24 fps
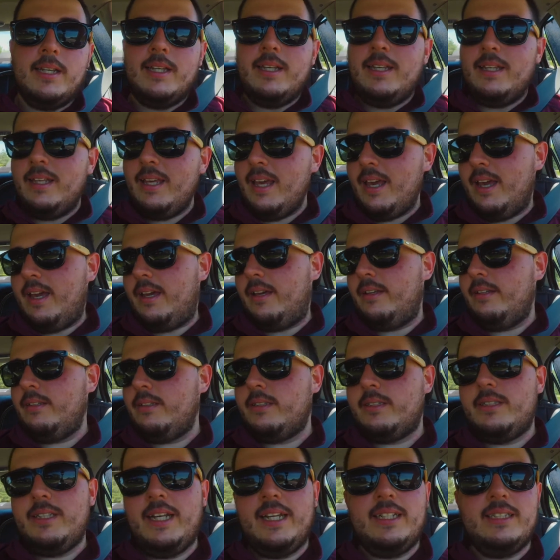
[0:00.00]
Yeah,
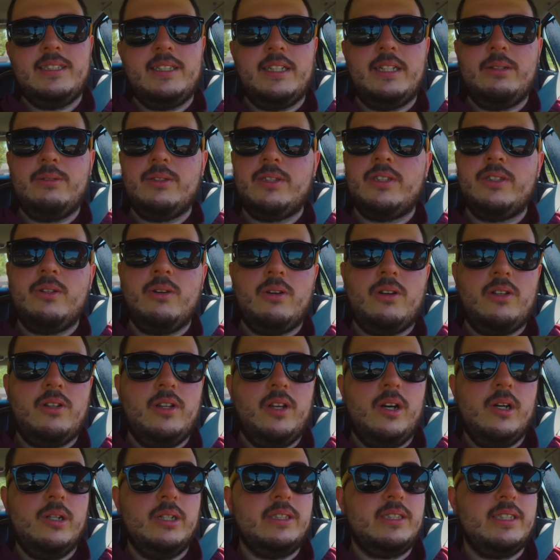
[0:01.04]
it's nice that it was so
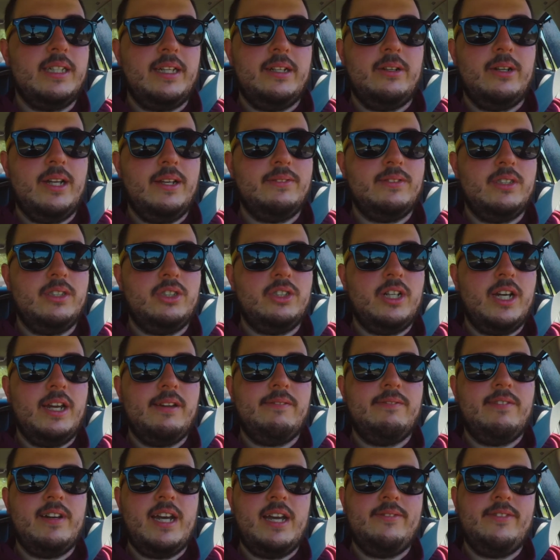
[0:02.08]
close. I don't have to drive
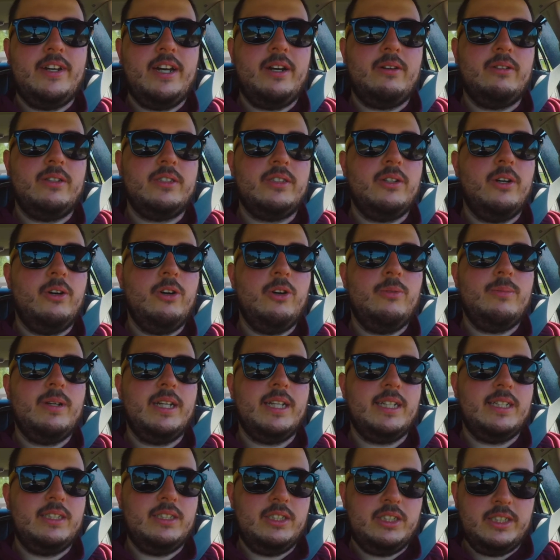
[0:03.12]
5 hours home. I
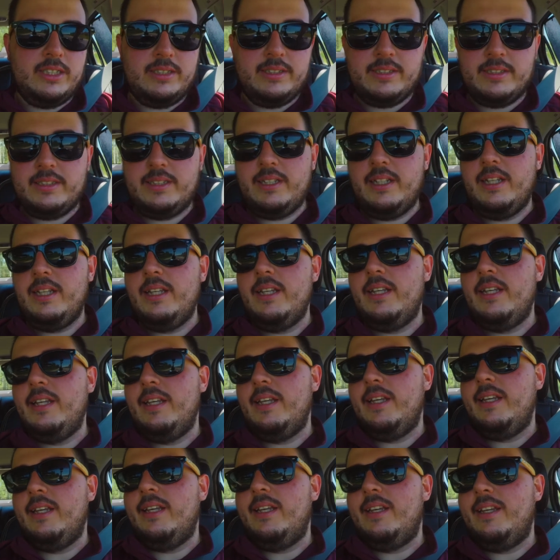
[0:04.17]
can just,
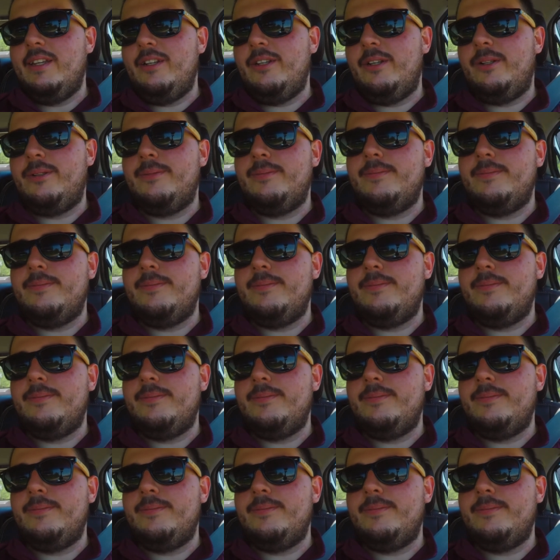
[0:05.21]
you know,